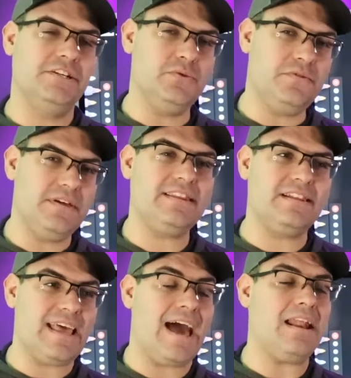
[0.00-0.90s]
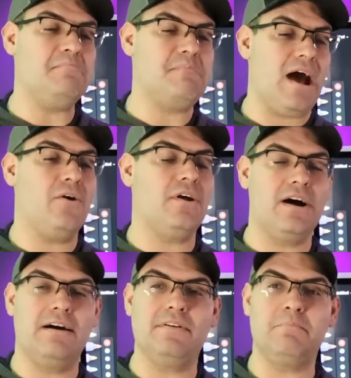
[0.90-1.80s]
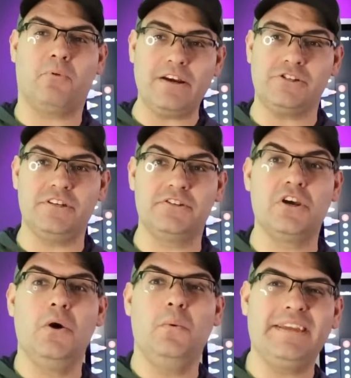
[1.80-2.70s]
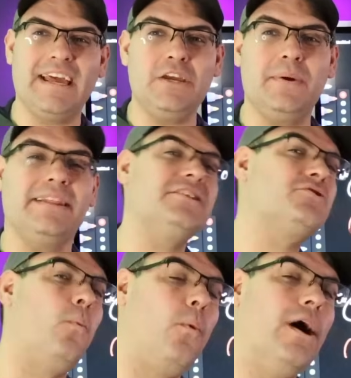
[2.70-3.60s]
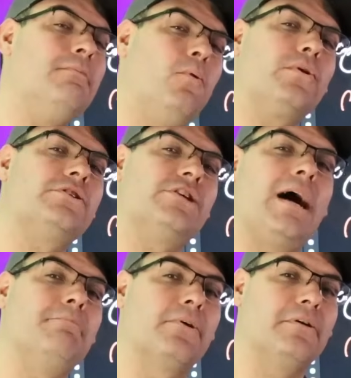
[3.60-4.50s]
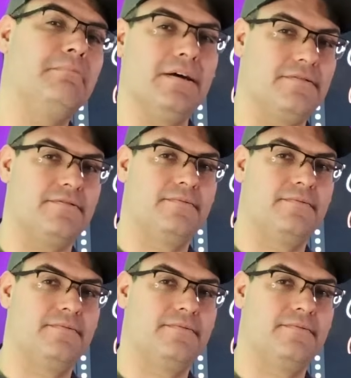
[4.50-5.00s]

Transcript: do you think that that amount of impressions would get you at least one more job per month?